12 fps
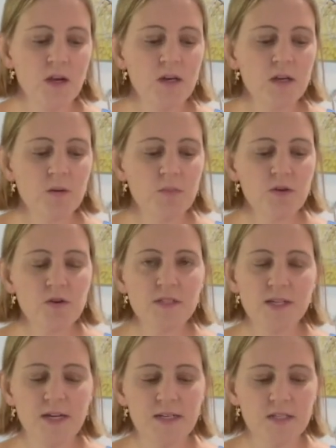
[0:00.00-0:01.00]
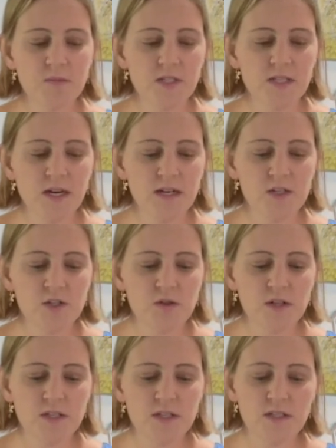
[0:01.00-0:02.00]
Computer scientist Matthias
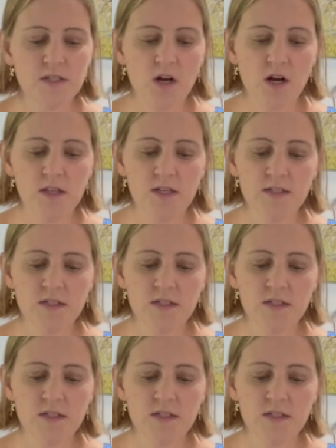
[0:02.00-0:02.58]
Scheutz and his colleagues